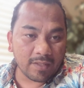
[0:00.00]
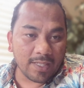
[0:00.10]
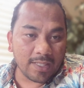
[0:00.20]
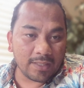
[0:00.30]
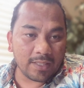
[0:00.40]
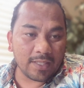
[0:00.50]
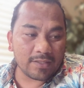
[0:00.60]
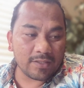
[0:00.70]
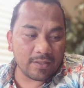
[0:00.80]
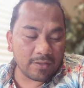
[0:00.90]
And then
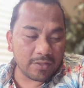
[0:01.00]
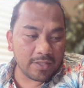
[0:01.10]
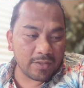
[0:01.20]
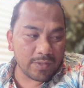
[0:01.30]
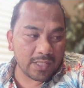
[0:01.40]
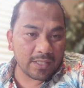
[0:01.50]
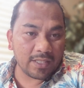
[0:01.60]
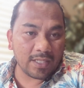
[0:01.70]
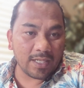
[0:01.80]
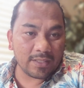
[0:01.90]
that's another area
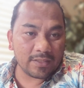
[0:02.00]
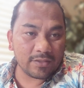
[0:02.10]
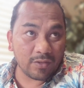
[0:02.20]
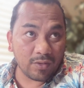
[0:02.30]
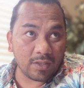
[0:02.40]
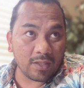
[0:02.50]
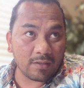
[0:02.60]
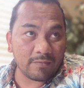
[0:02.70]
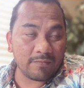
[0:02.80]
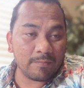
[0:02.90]
that I saw a lot
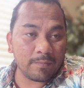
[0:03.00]
of